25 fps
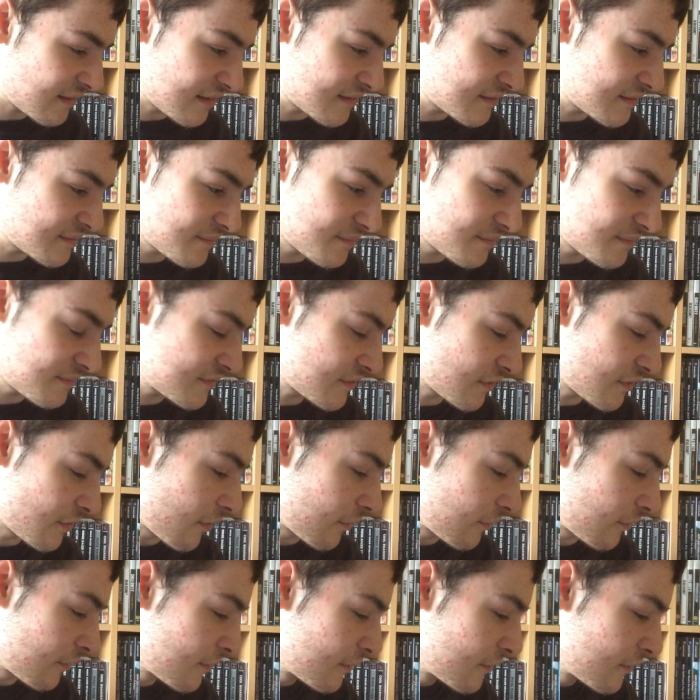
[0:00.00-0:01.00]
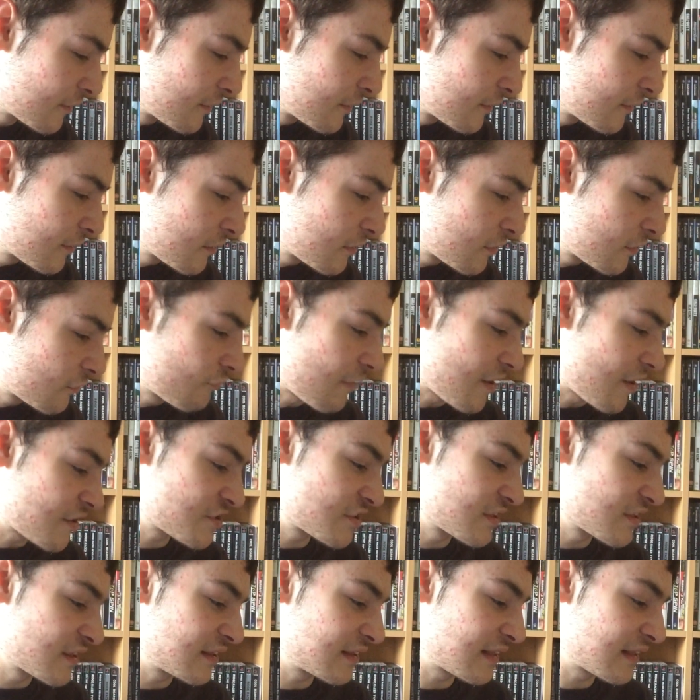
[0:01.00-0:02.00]
I don't know,
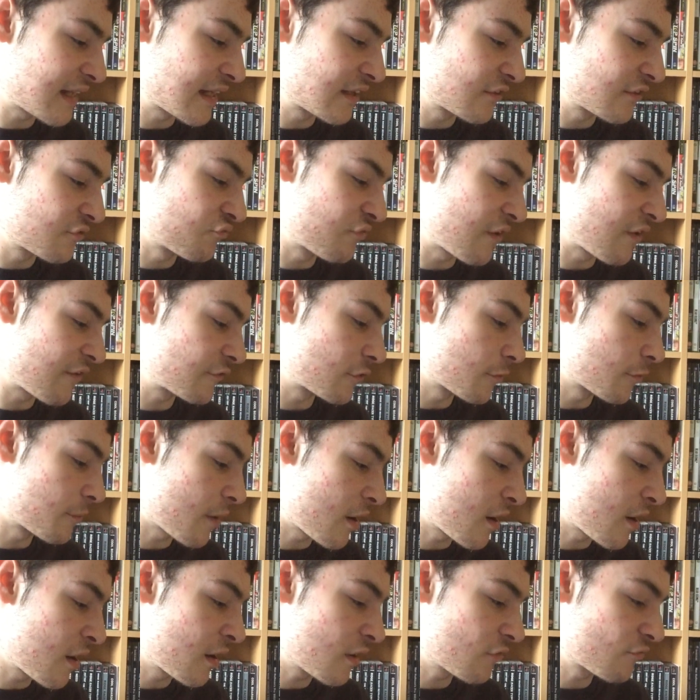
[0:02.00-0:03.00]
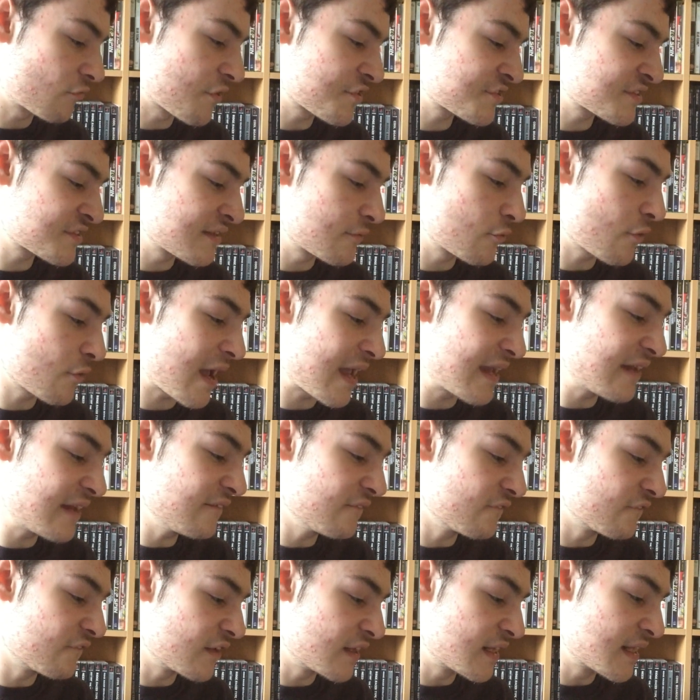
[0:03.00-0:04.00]
Ratchet and Clank Rift Apart, Resident Evil
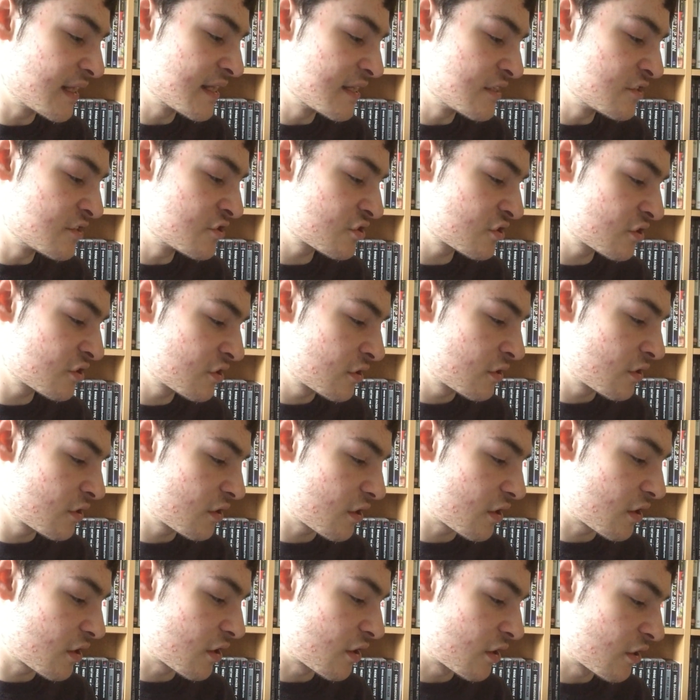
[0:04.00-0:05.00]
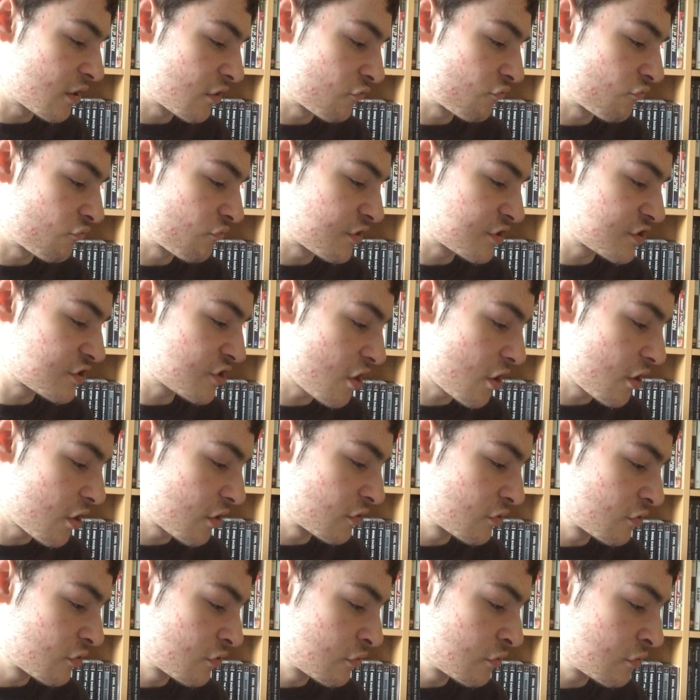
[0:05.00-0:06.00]
8 Village,
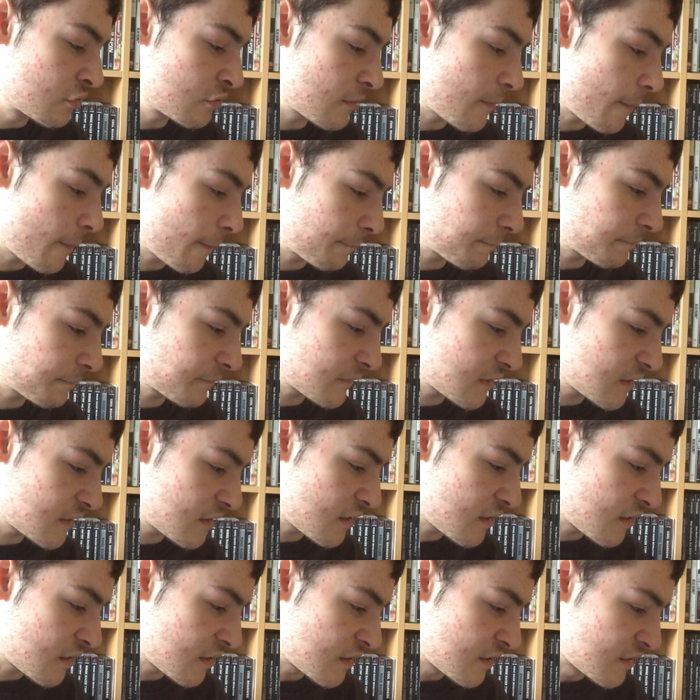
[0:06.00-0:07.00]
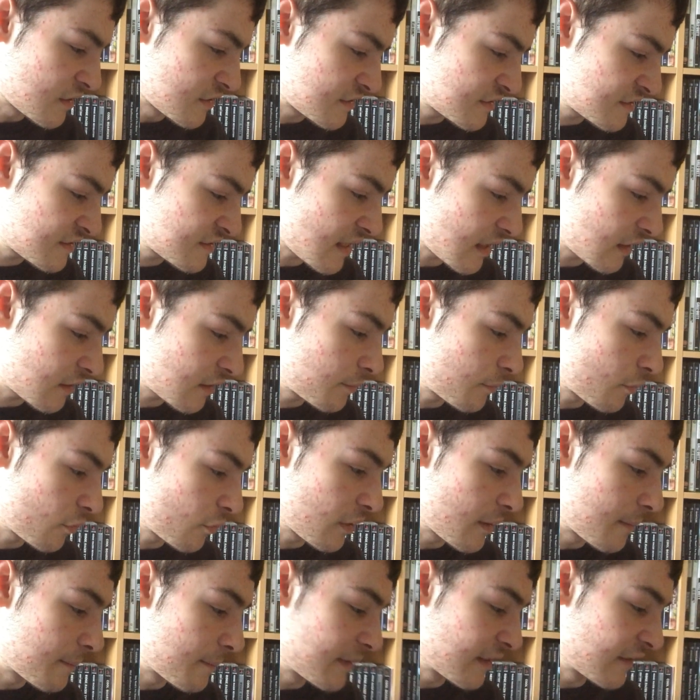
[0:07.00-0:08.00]
Returnal,
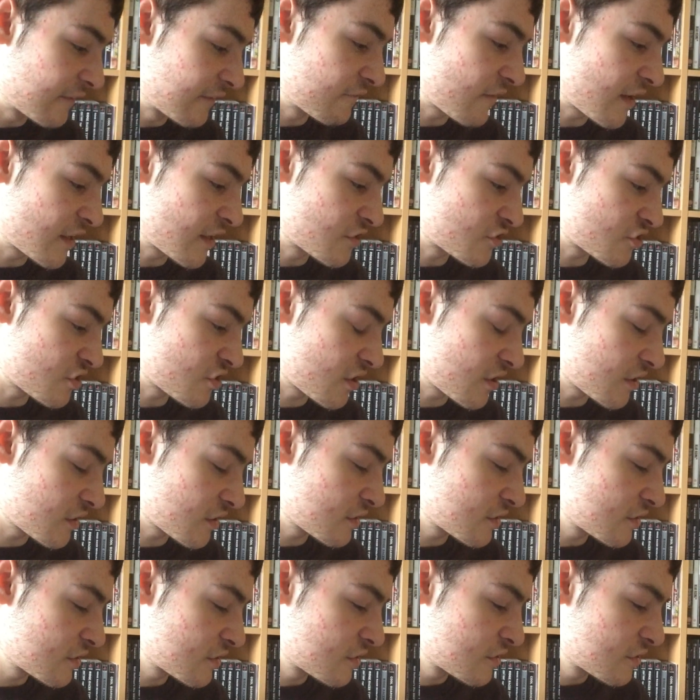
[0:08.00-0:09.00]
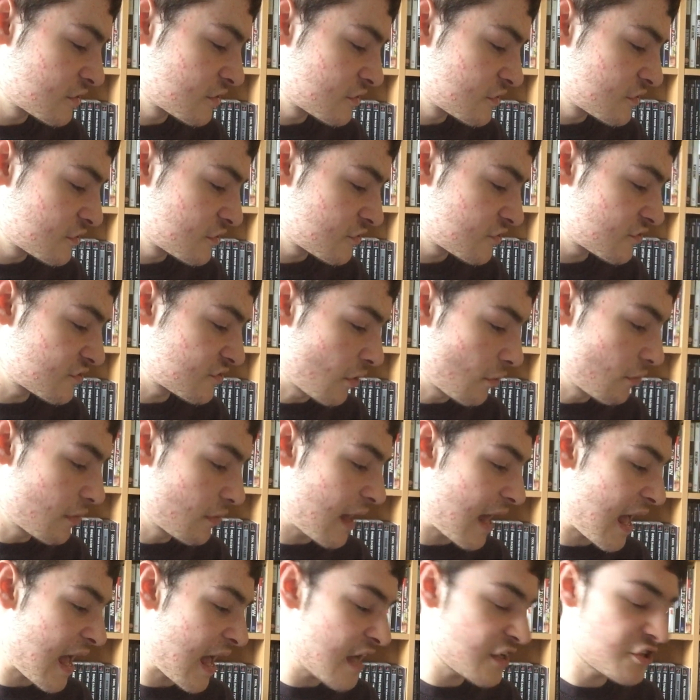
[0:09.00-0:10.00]
Sackboy: A Big Adventure,
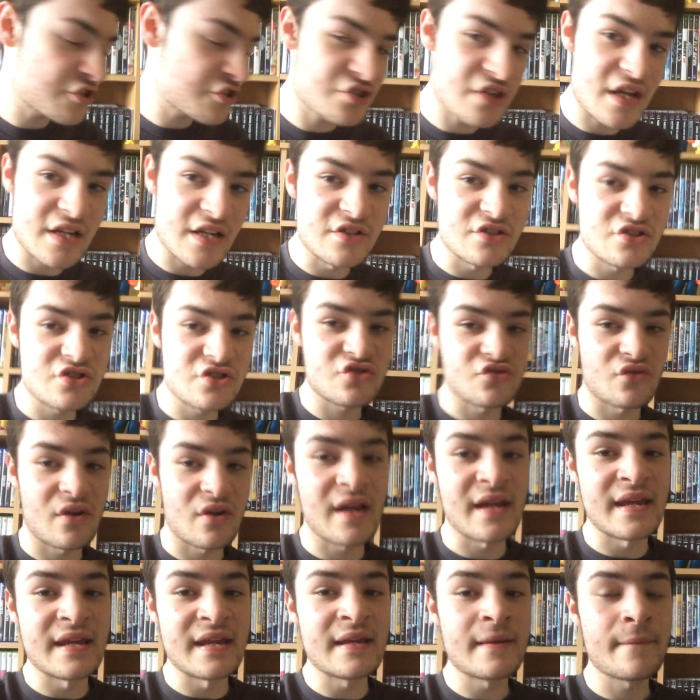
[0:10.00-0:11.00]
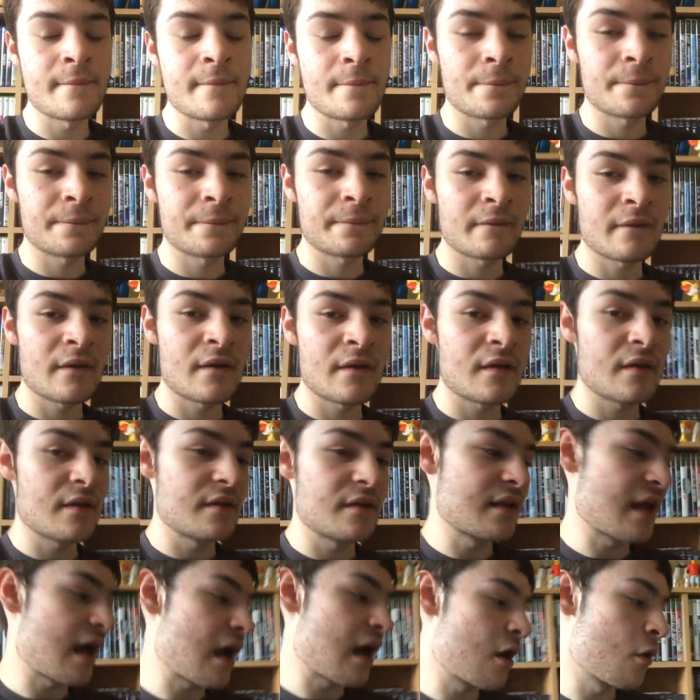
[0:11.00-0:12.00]
Solar Ash, and Stray.
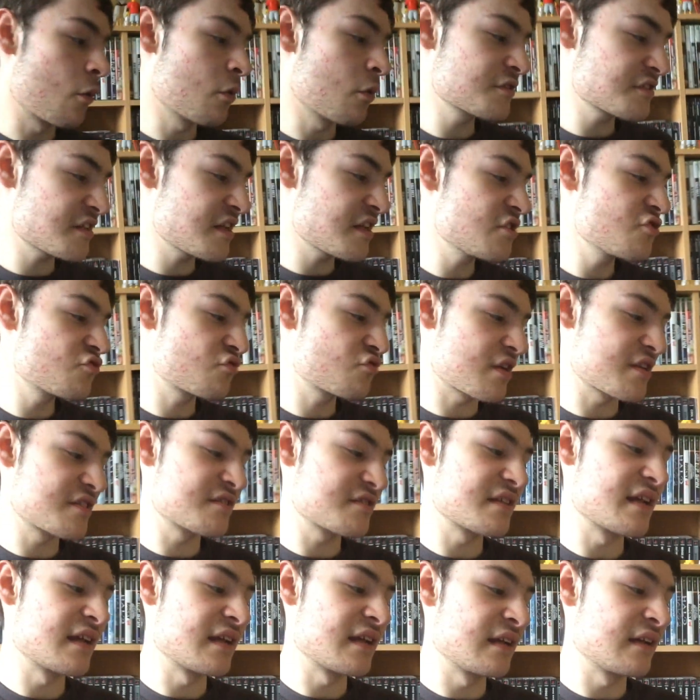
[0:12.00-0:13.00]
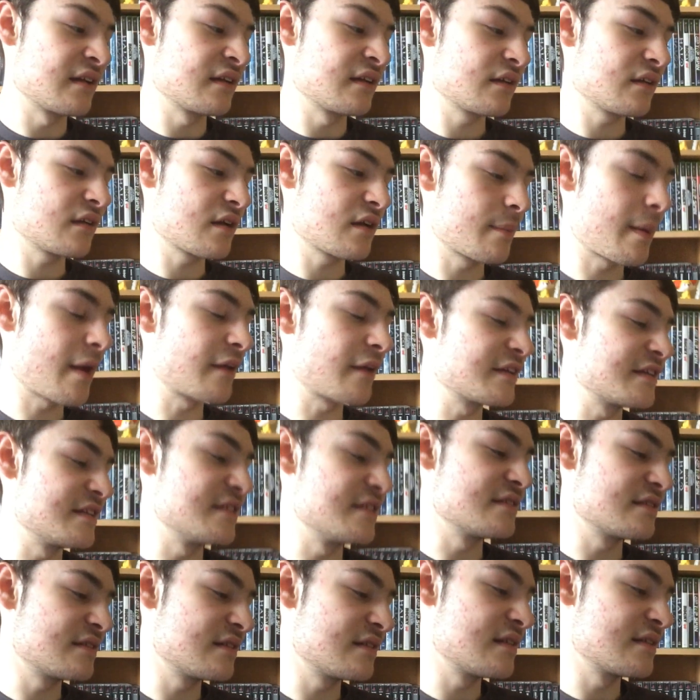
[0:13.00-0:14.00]
Now, what's interesting about
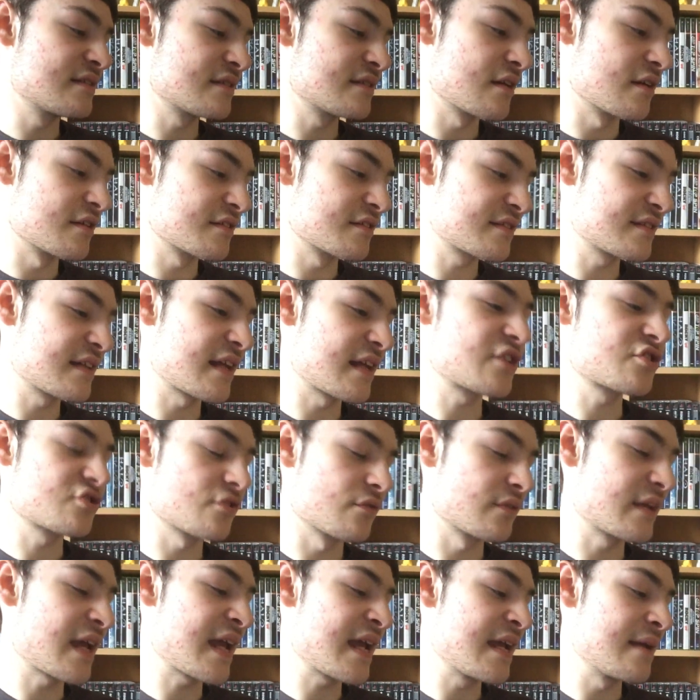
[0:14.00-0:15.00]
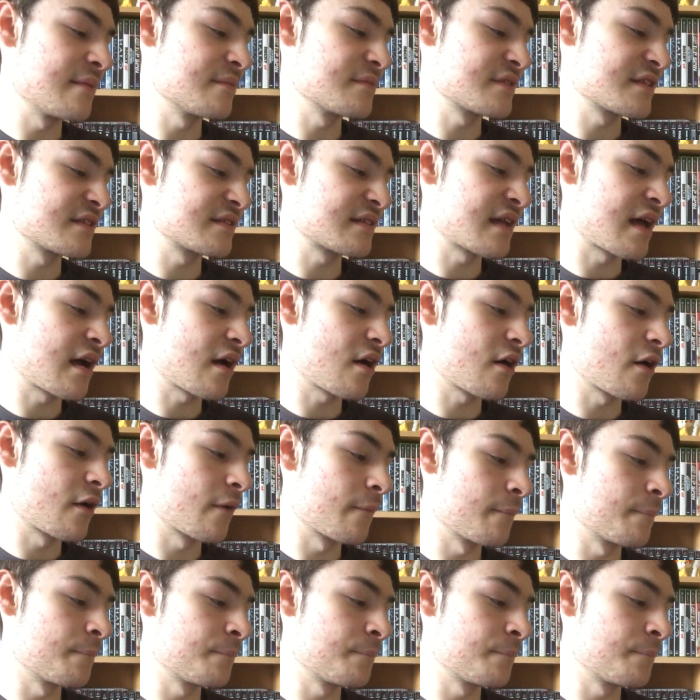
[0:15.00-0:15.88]
this selection of games is that